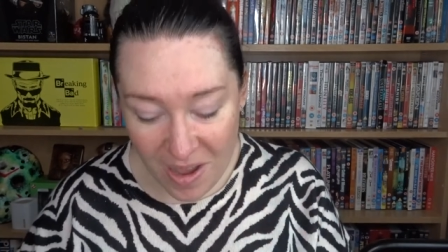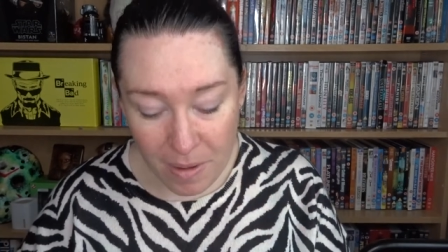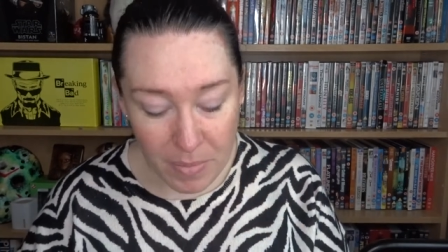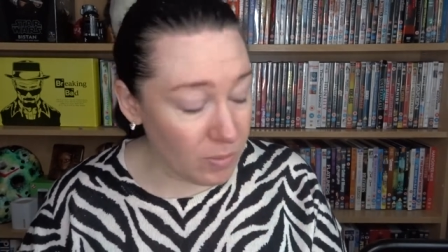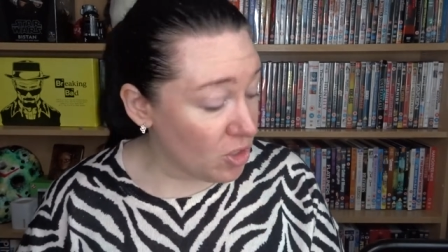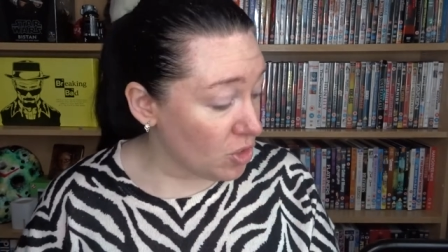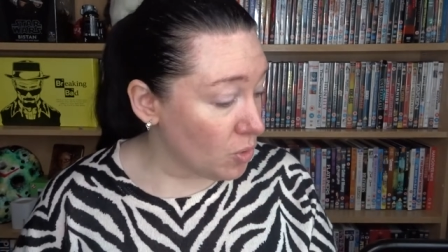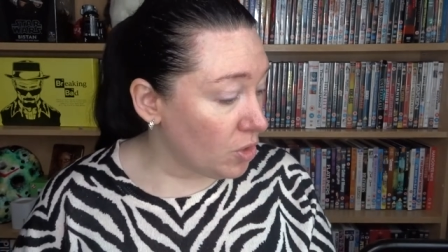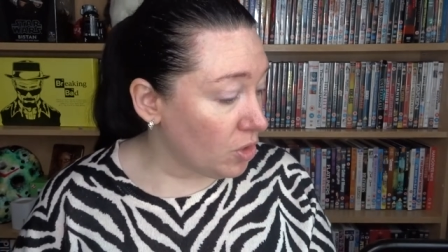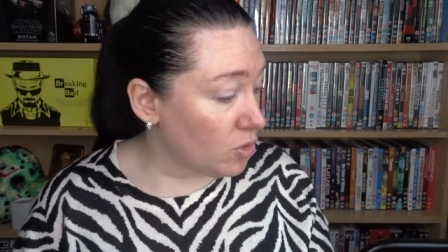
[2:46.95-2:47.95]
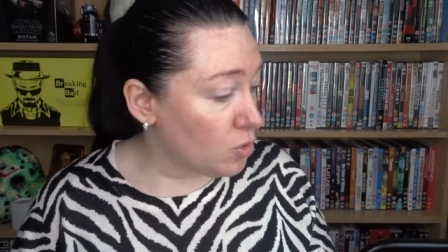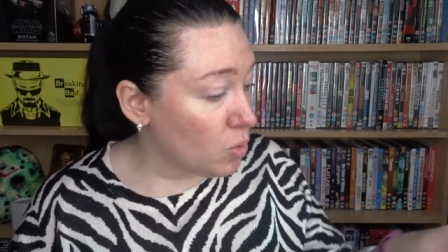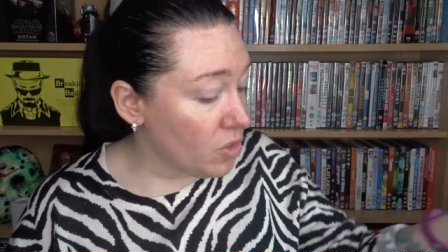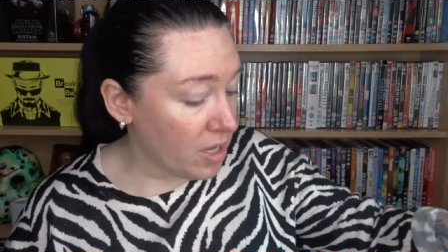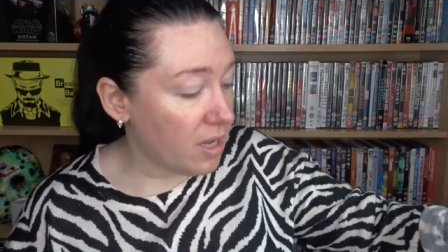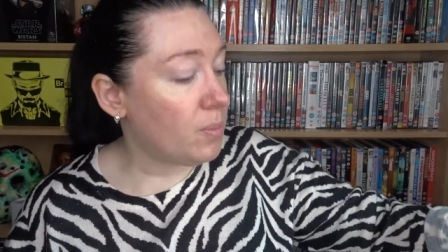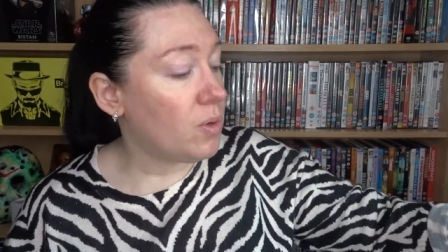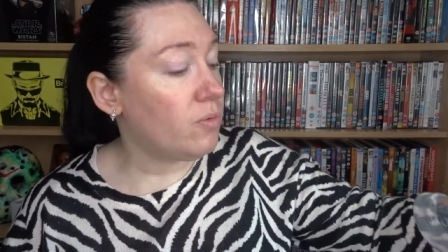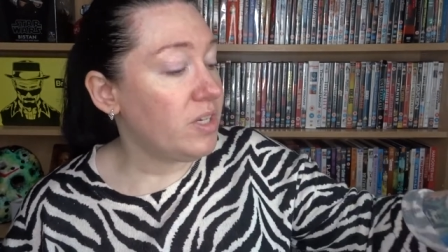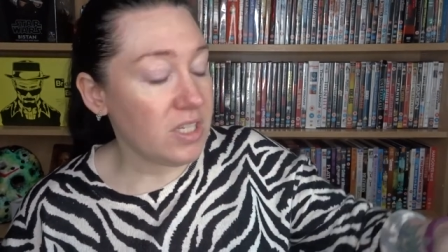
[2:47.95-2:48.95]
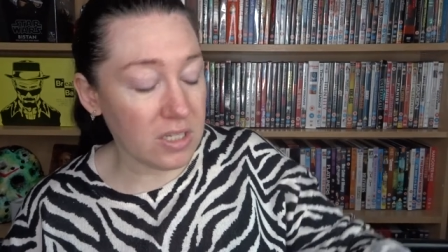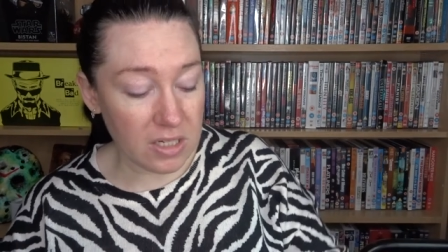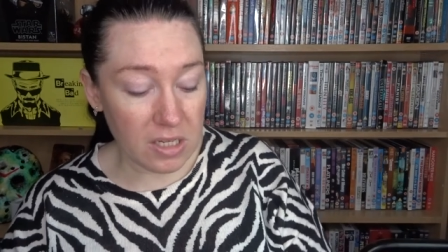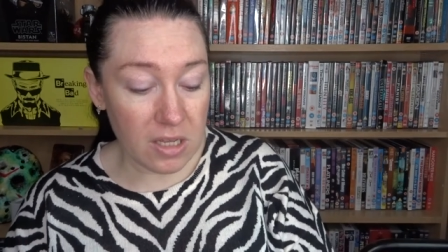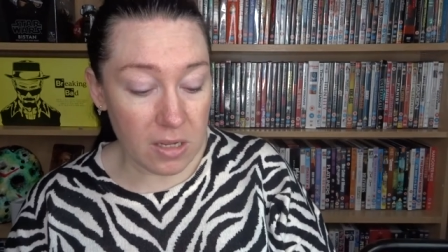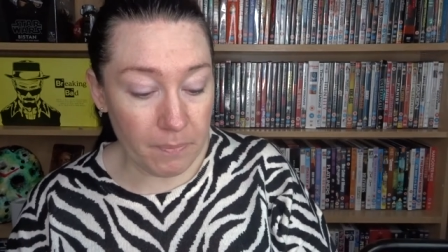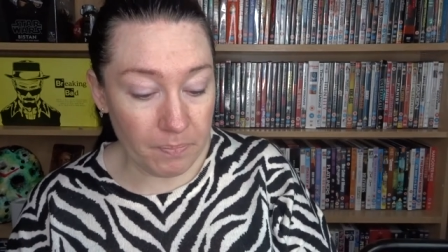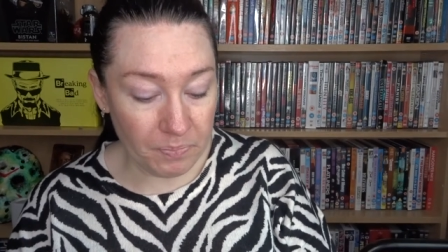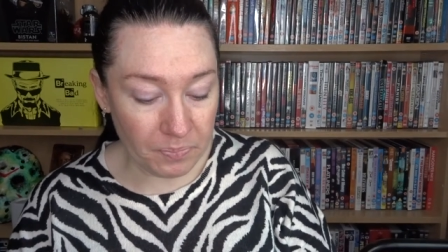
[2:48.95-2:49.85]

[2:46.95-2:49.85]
I'm just going to use one that I bought recently that